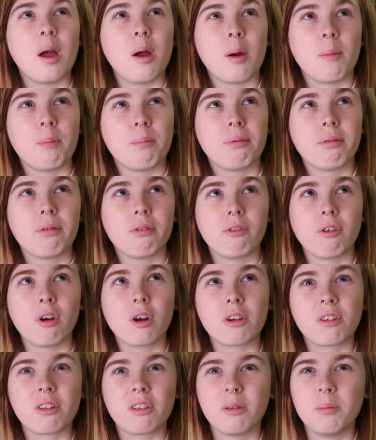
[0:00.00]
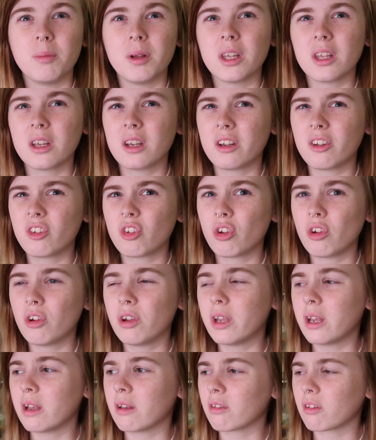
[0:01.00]
approximately two
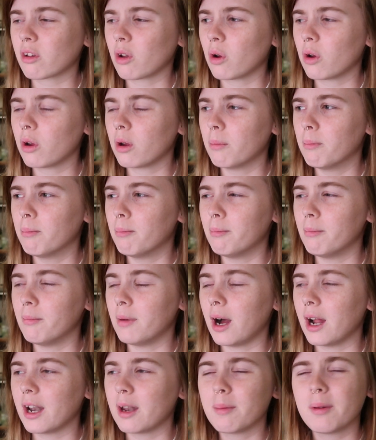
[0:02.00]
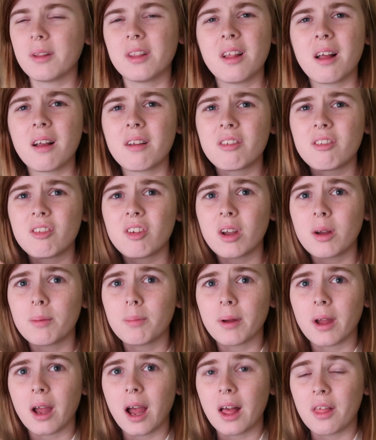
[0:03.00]
years ago, it might have been last year,
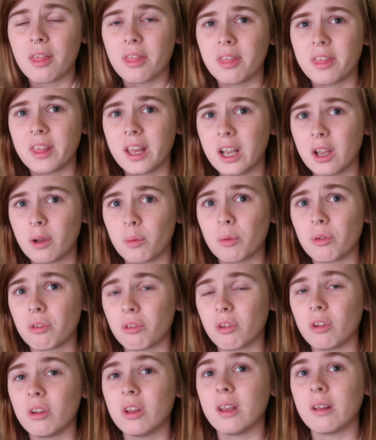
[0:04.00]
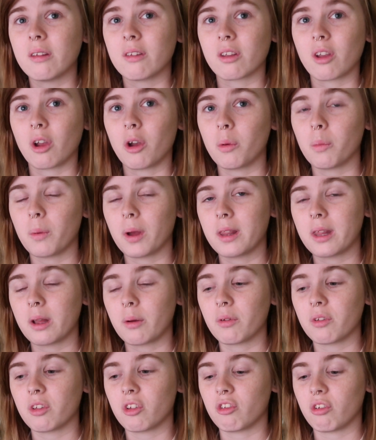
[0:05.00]
but I think it was two years ago, where
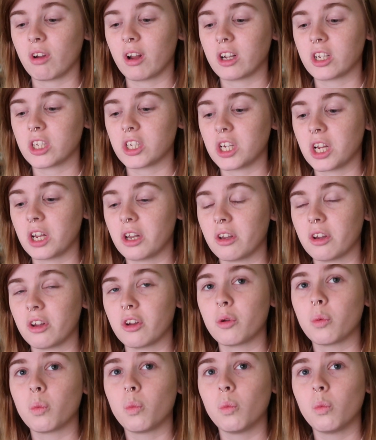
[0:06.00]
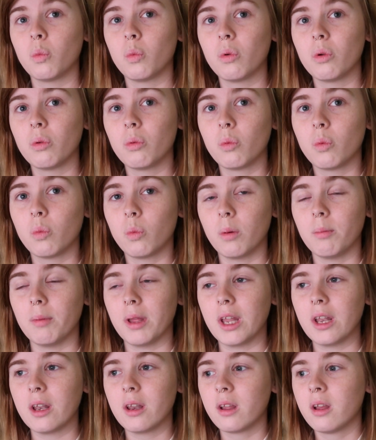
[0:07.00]
there was a transgendered
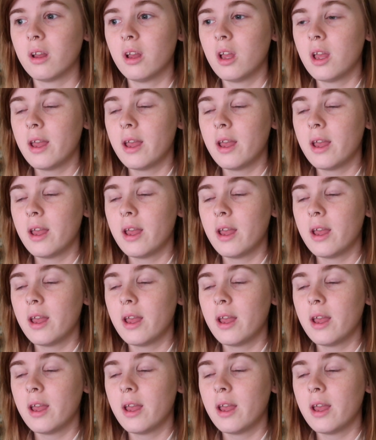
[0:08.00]
woman,